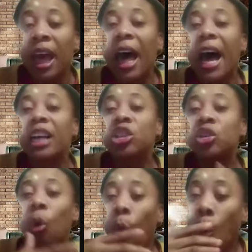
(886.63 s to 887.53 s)
as to
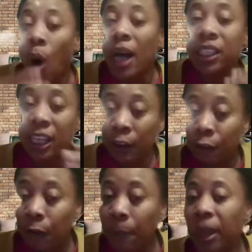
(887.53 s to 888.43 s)
what
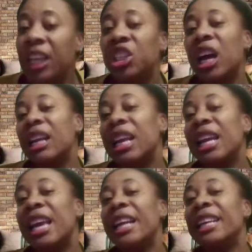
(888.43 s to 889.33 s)
information they
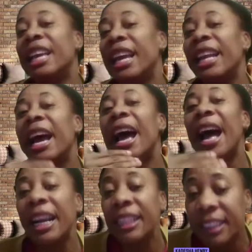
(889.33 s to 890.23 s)
can gain
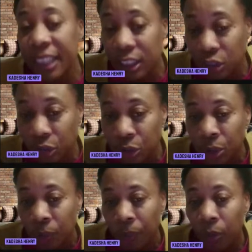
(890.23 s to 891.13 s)
access to,
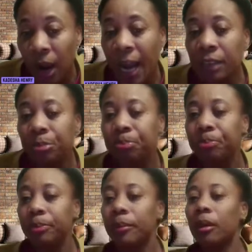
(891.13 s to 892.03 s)
right?
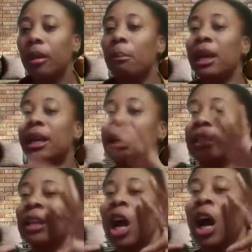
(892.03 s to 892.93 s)

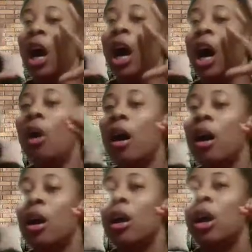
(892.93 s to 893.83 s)
Because our
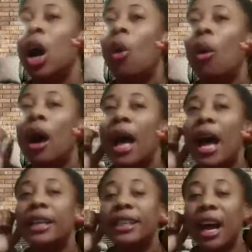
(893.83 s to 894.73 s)

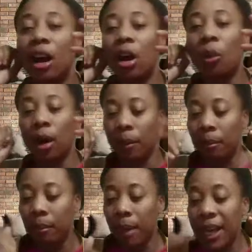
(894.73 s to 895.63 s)
our
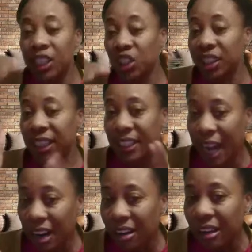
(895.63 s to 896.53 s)
malicious
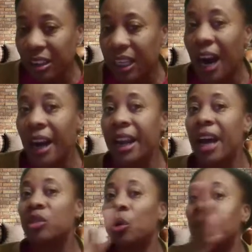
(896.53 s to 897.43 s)
attackers are
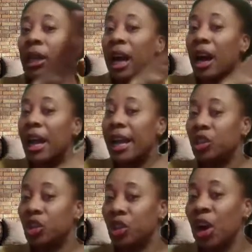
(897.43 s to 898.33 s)
not only
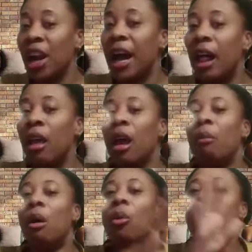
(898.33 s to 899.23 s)
external,
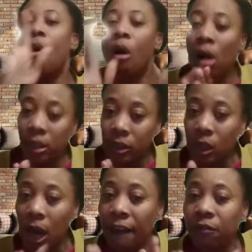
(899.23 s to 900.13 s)
but we also have